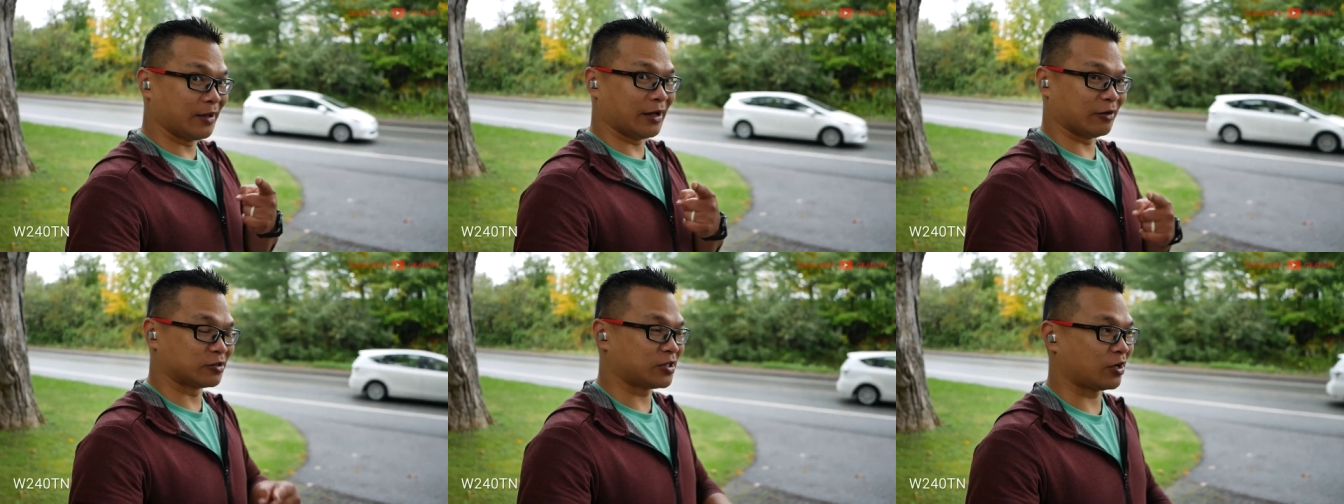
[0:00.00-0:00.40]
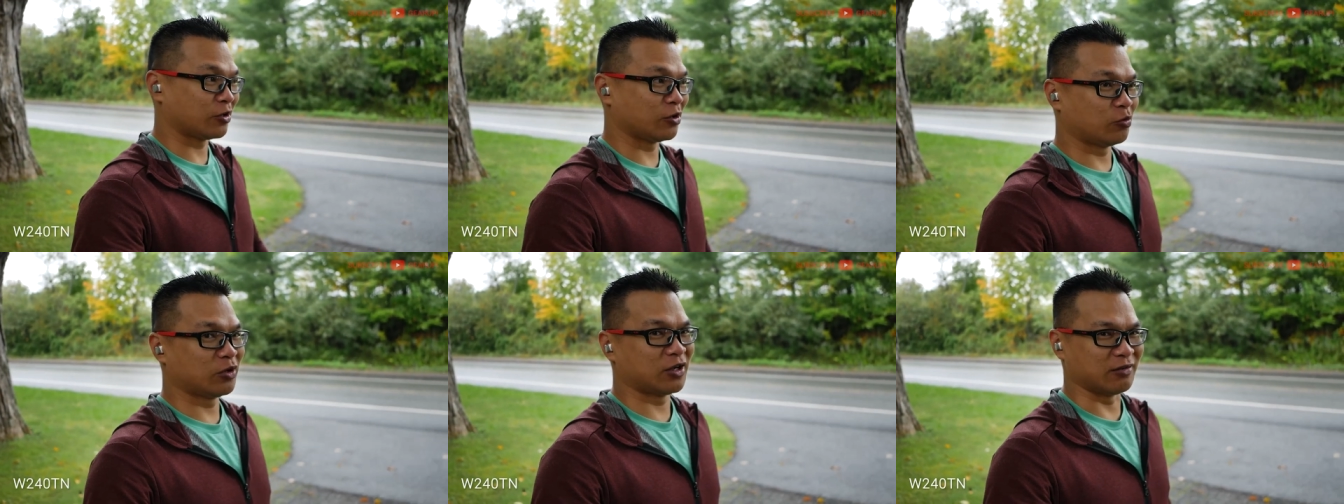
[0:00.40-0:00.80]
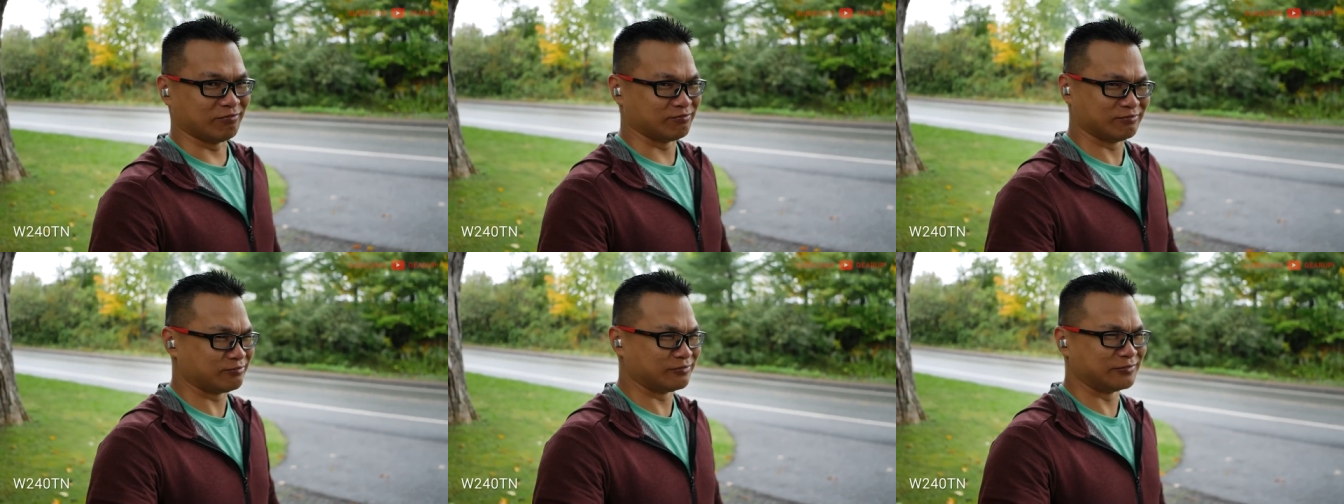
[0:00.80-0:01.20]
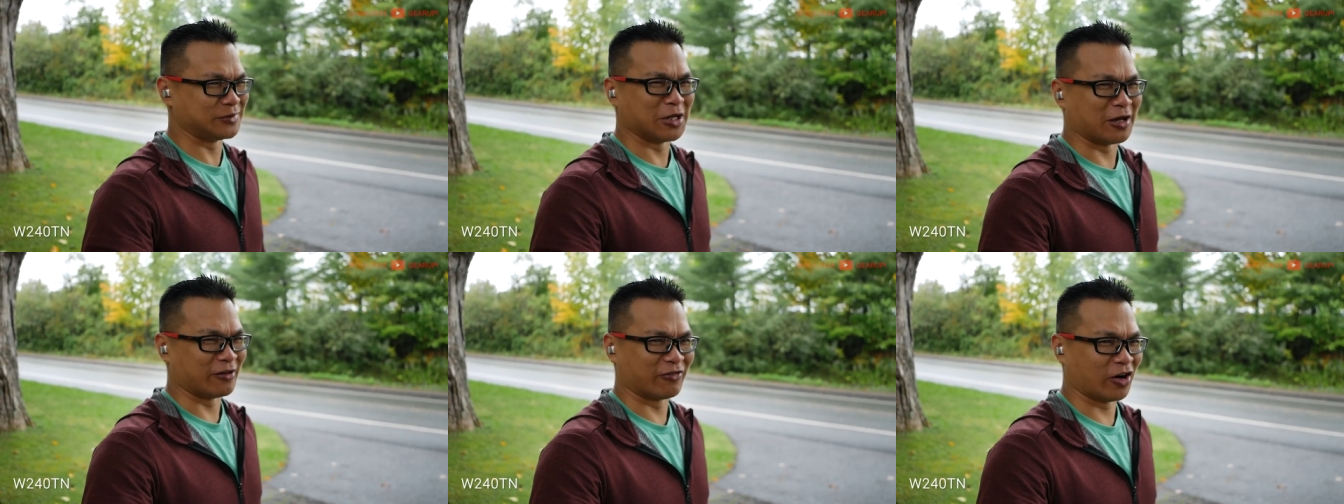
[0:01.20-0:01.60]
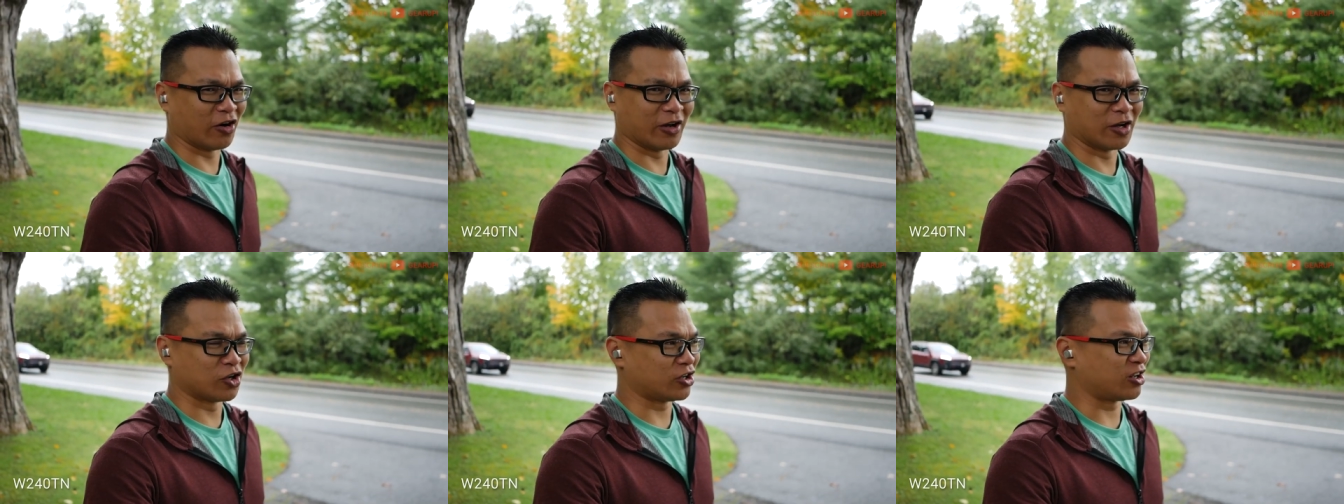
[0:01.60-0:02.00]
I'll tell you what, not
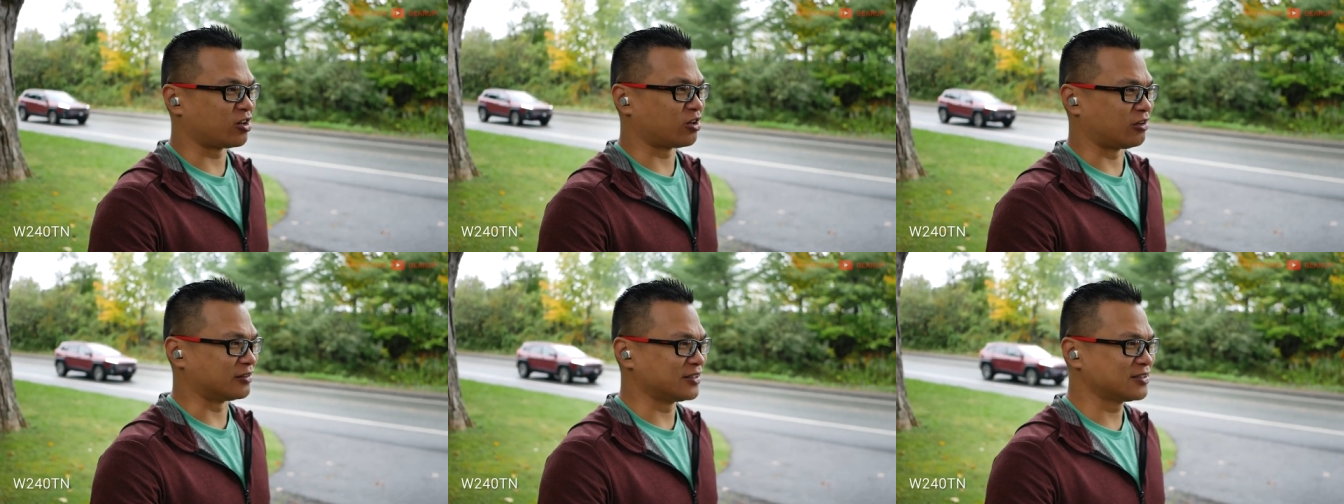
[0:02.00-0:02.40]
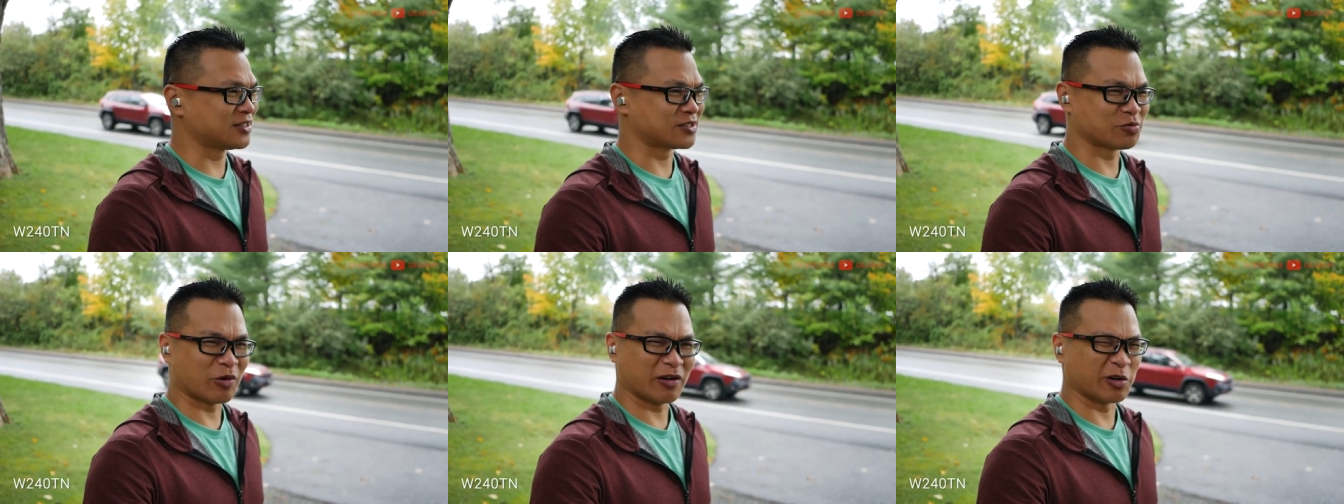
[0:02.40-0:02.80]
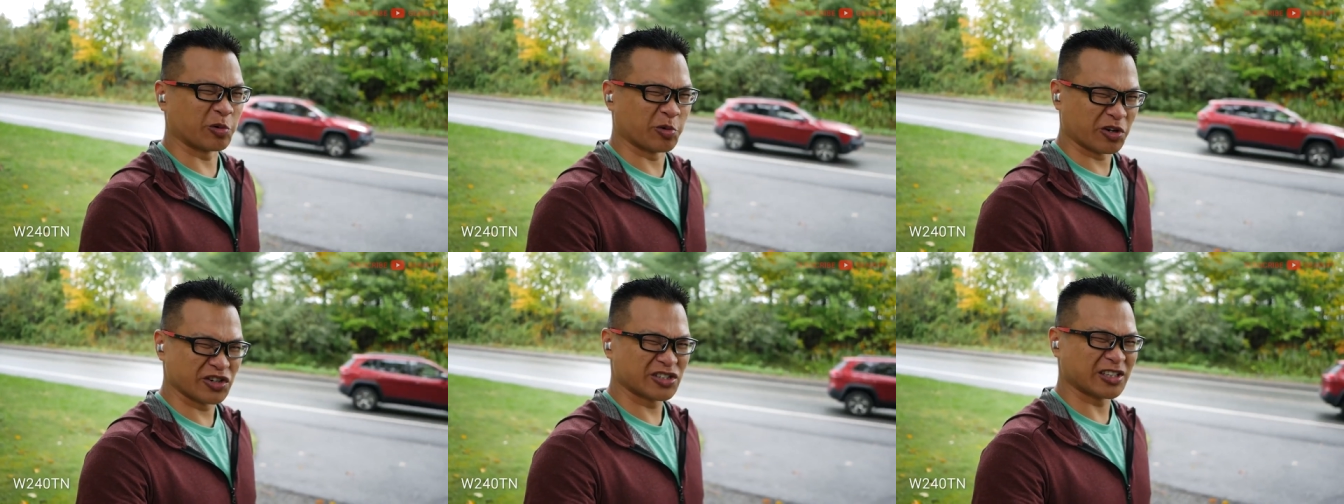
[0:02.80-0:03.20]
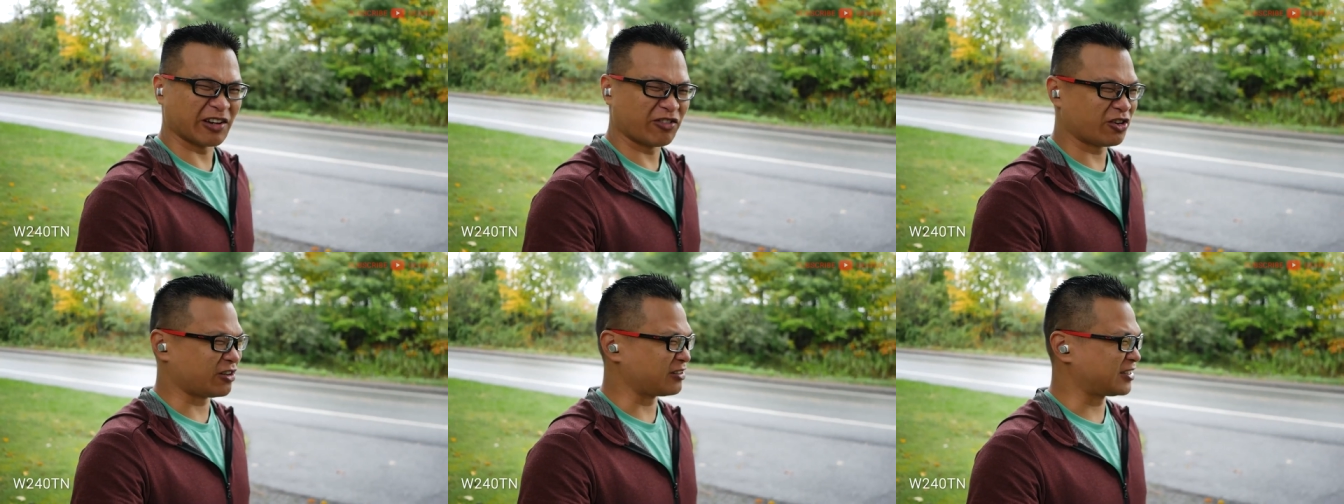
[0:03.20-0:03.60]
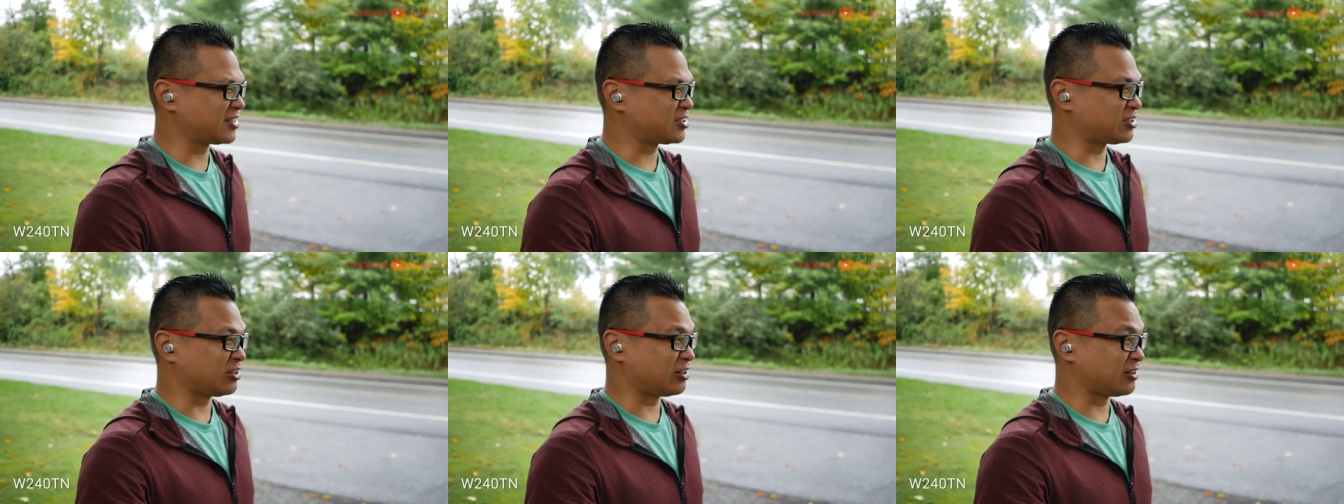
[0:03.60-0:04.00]
very good at all. This is one of the worst I've heard
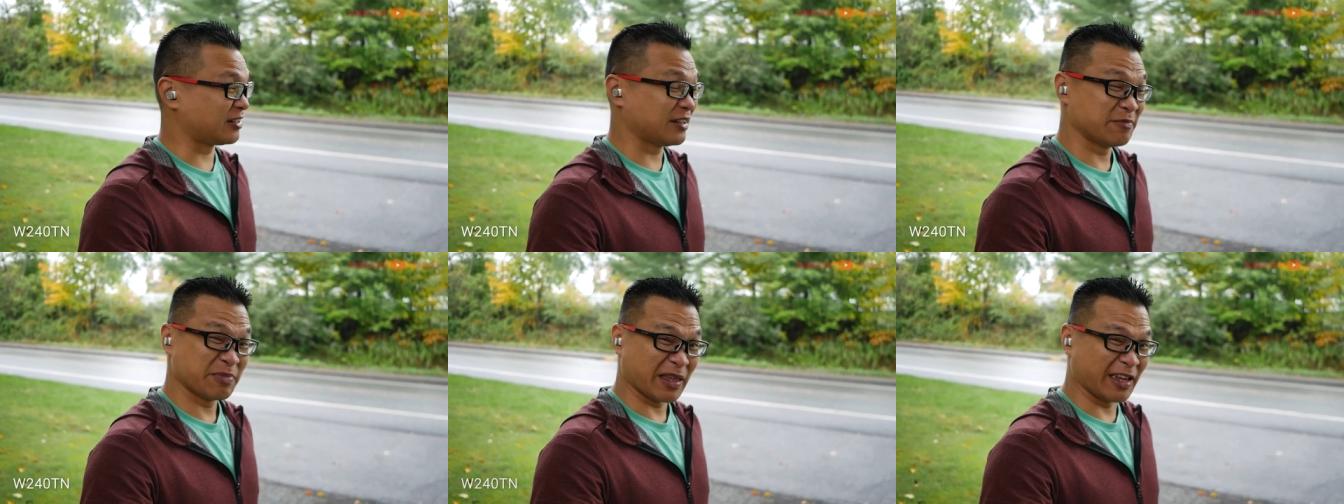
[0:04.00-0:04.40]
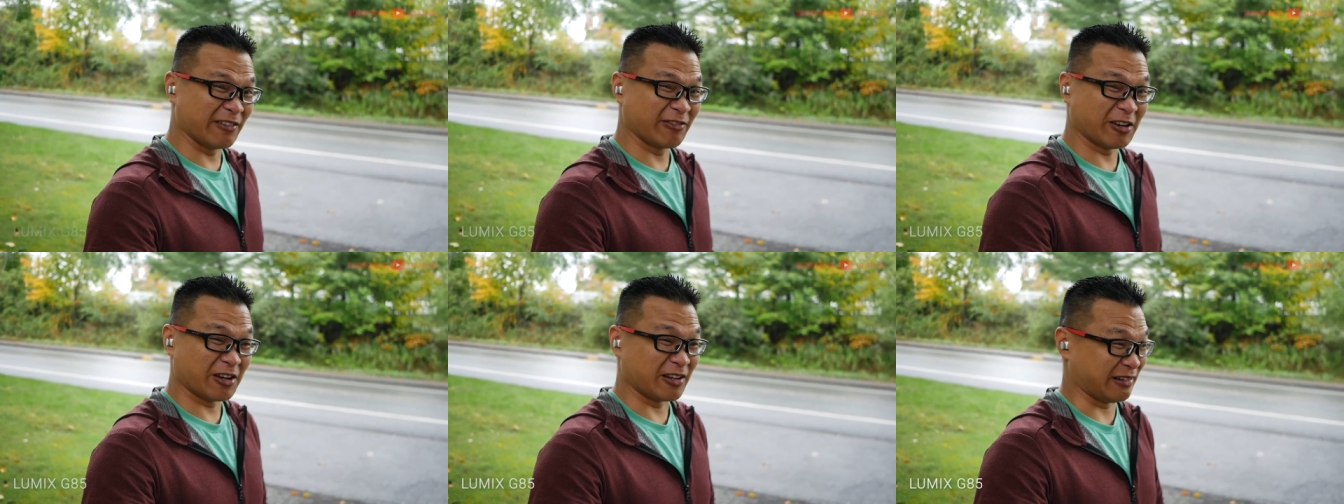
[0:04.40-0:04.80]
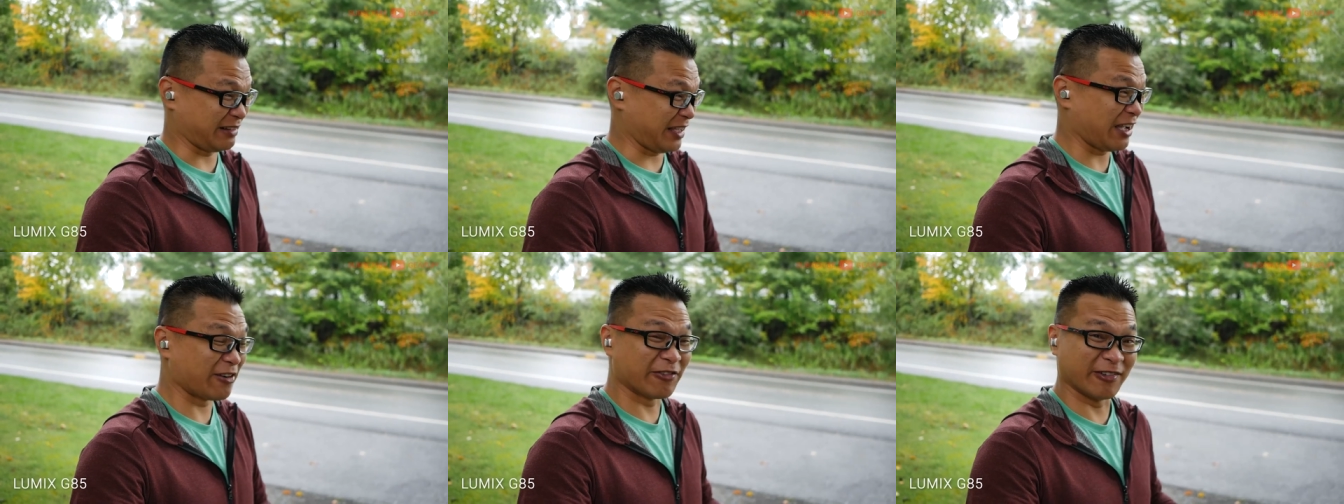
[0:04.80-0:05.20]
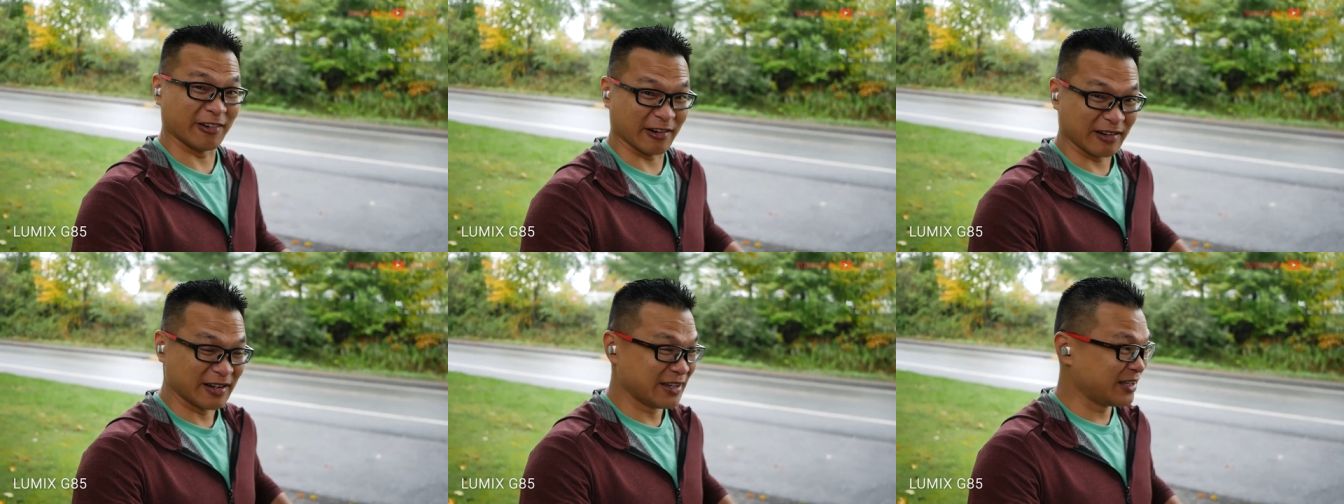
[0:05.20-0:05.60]
this year, if not ever.